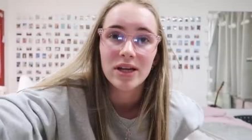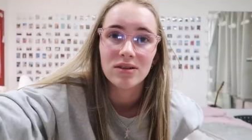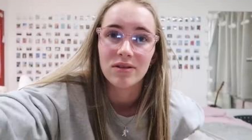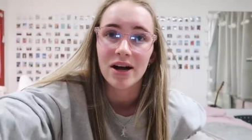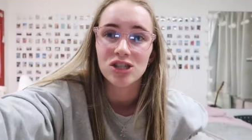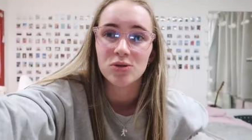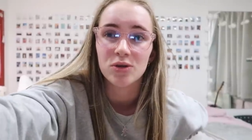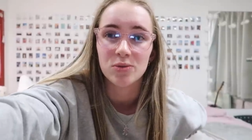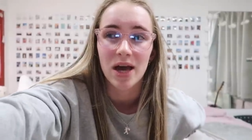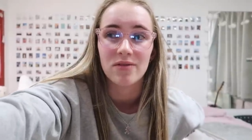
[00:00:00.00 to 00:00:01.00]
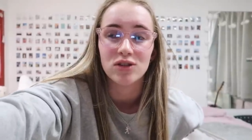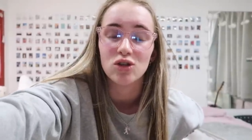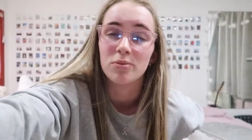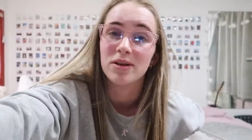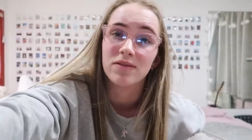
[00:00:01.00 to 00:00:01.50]
really in a rush because we have
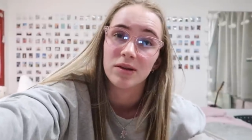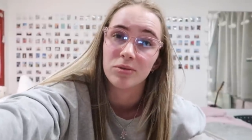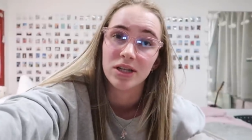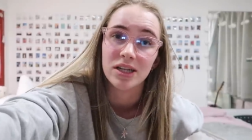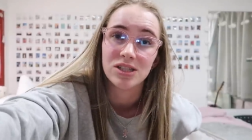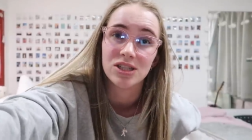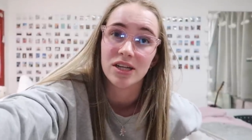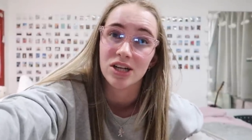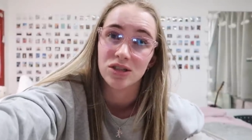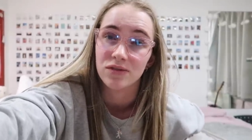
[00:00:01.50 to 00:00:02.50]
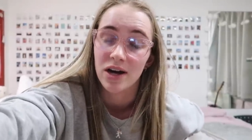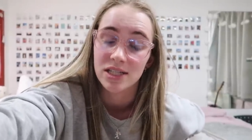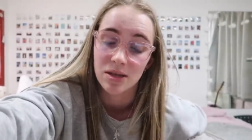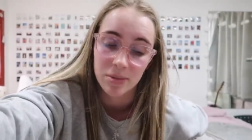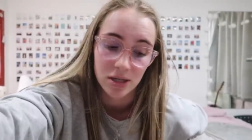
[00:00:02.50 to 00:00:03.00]
until mid-February next year to actually
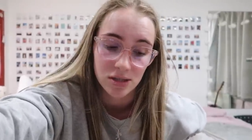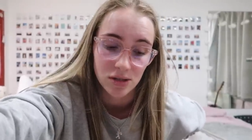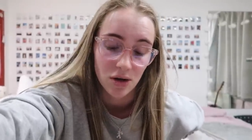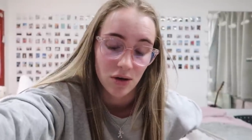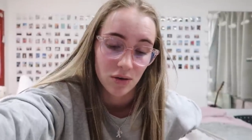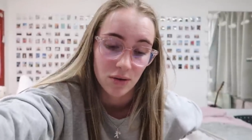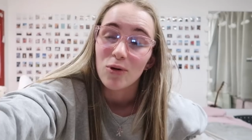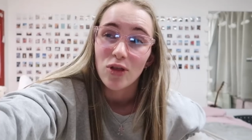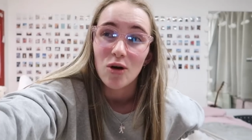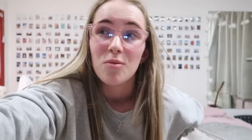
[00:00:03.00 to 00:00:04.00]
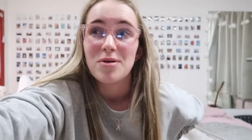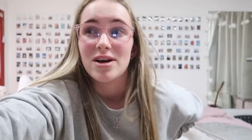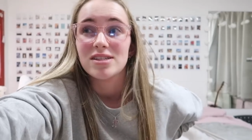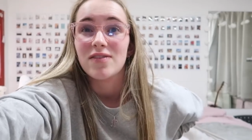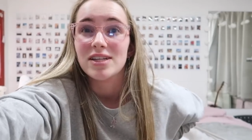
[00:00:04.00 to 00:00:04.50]
find something. So although it would be
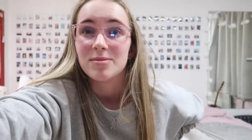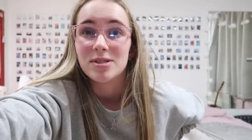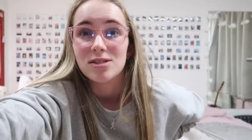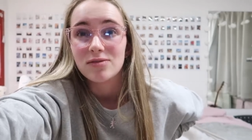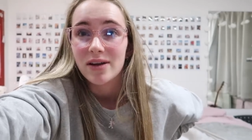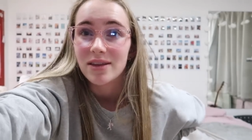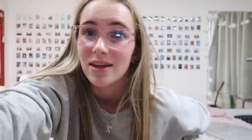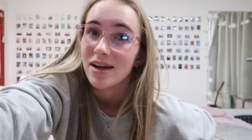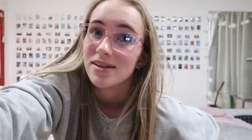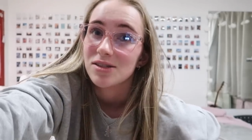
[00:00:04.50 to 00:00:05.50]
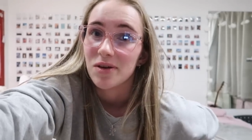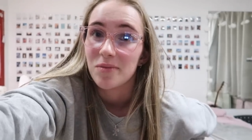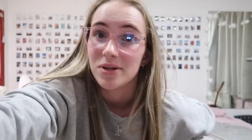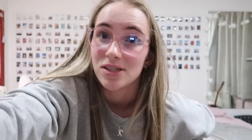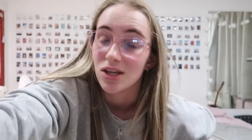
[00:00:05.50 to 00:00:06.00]
nice to find something sooner rather than later, so we have
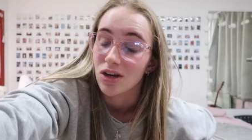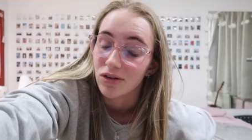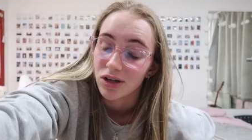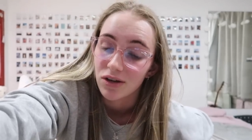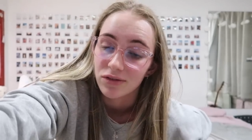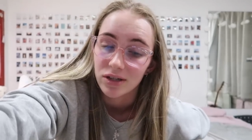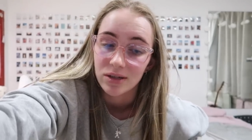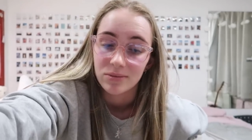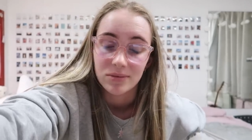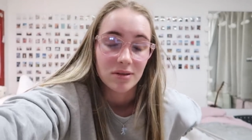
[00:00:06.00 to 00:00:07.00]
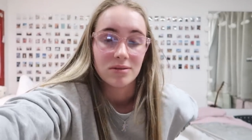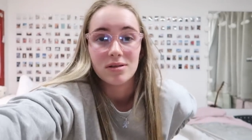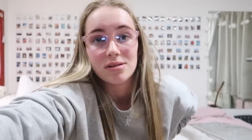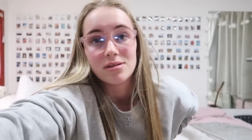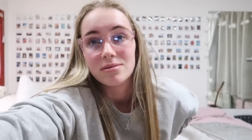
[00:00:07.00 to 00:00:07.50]
a bit of security over it, we're
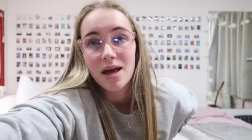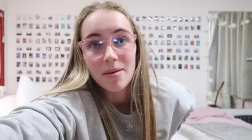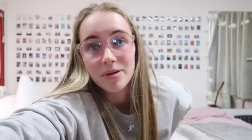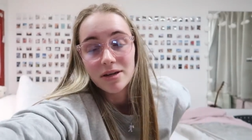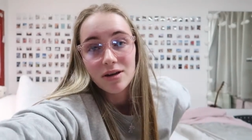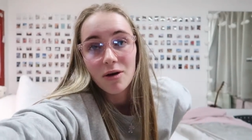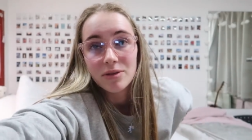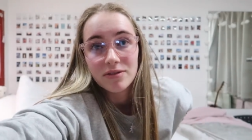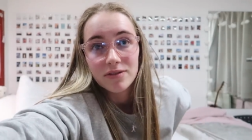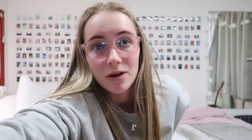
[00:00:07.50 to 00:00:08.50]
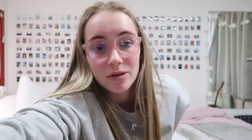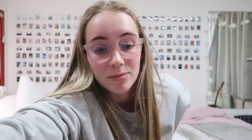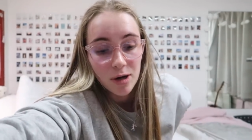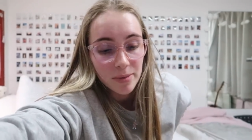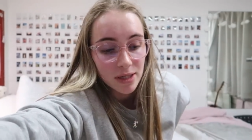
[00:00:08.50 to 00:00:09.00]
just happy to go with the flow at the
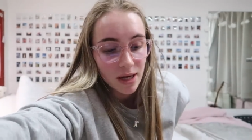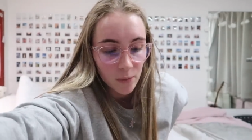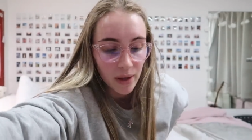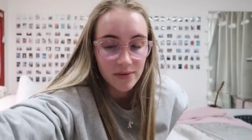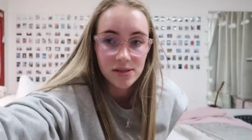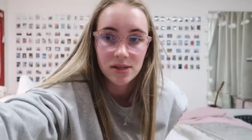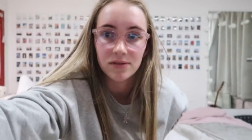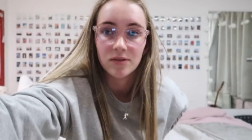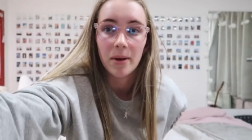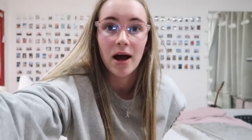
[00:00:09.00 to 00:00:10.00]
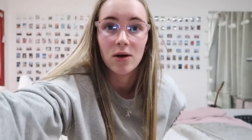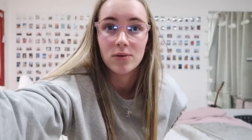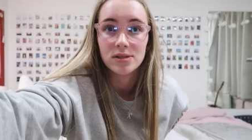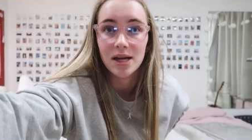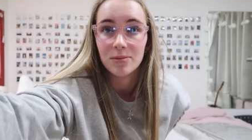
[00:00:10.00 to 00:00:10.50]
moment. We have Steph from
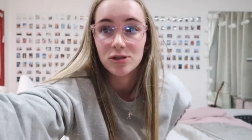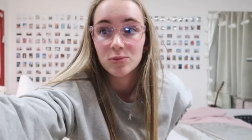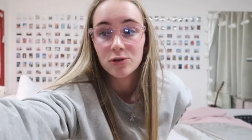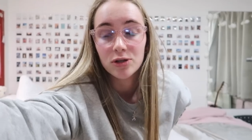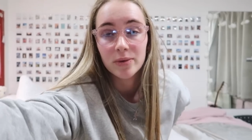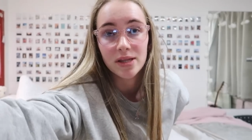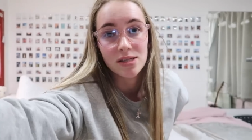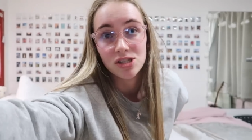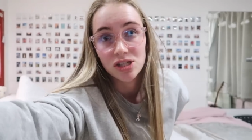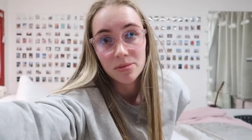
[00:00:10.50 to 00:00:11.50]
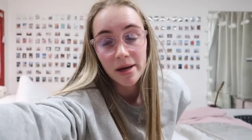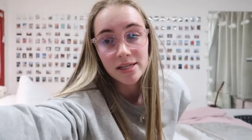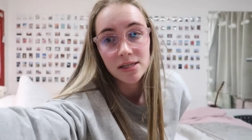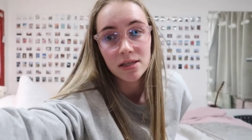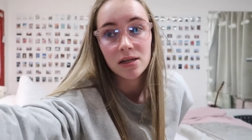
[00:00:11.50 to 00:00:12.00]
Harcourts and Hamilton working with us, and she's
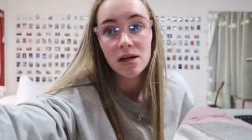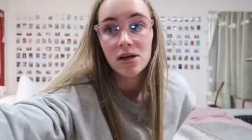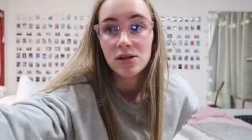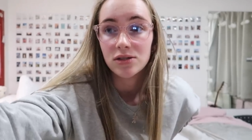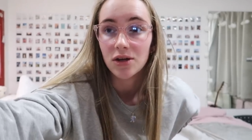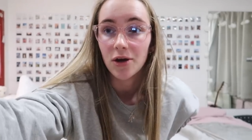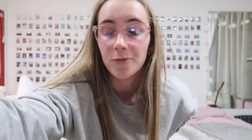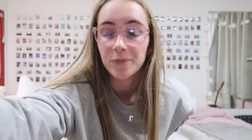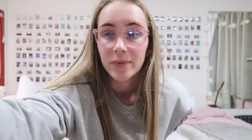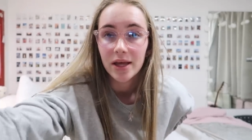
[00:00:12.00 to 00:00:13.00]
amazing. So